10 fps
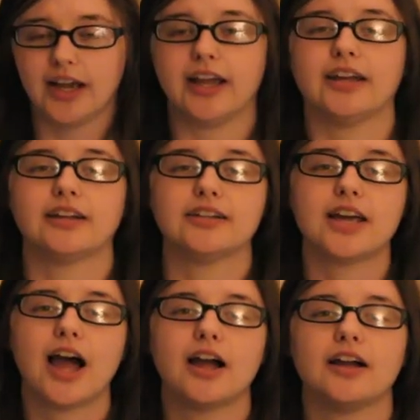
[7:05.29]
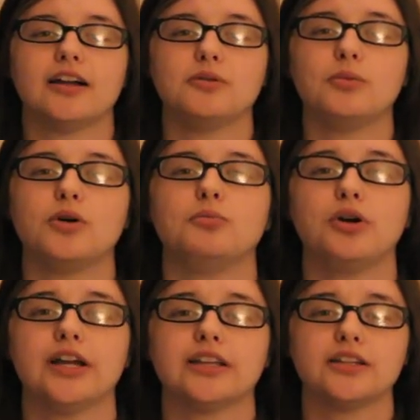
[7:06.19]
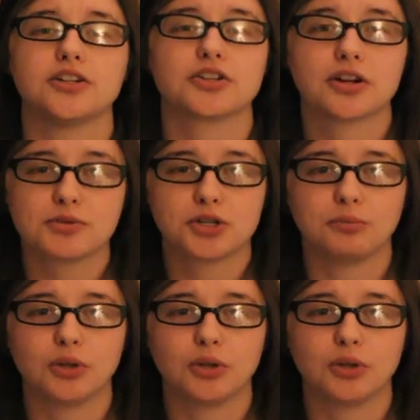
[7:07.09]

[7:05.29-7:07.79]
And I will put in the description